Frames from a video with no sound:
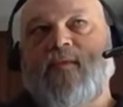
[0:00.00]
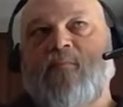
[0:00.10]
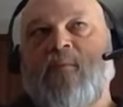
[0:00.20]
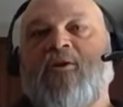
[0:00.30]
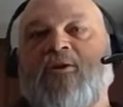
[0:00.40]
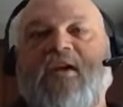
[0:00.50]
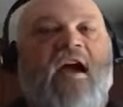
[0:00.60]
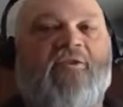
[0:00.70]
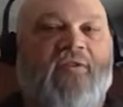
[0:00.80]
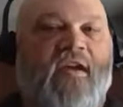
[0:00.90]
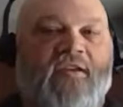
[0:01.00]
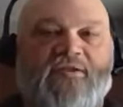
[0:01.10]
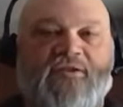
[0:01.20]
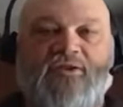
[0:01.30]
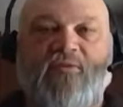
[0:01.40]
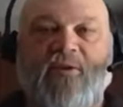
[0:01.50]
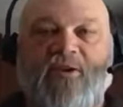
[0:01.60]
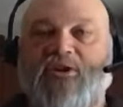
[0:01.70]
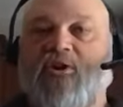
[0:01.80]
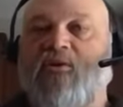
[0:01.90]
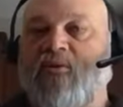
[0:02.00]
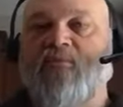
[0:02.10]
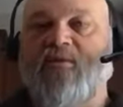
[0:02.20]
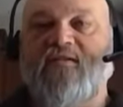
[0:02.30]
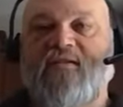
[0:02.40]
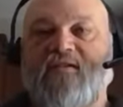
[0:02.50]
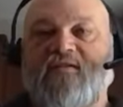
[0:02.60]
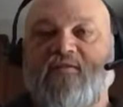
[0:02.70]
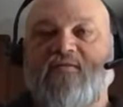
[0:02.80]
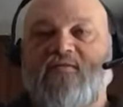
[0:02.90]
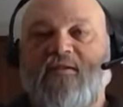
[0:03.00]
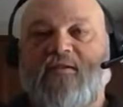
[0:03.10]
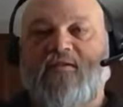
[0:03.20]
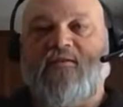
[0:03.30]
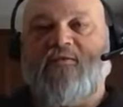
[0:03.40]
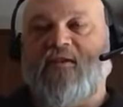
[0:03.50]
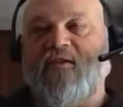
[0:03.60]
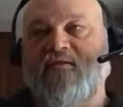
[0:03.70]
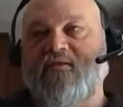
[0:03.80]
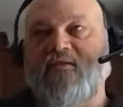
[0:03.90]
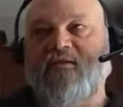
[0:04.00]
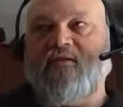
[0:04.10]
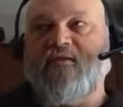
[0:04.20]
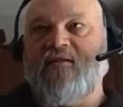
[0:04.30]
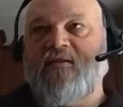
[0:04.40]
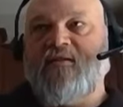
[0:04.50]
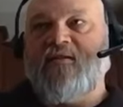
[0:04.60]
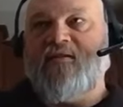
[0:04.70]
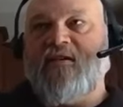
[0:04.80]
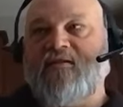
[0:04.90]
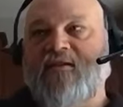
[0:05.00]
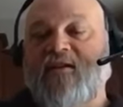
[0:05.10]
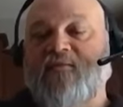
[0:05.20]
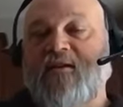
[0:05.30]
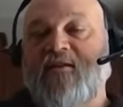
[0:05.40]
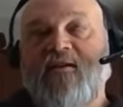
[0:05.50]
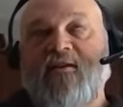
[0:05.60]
my only counter to that is just going to be your terminal ballistics. Oh. You know, that's, uh, that's it. I mean,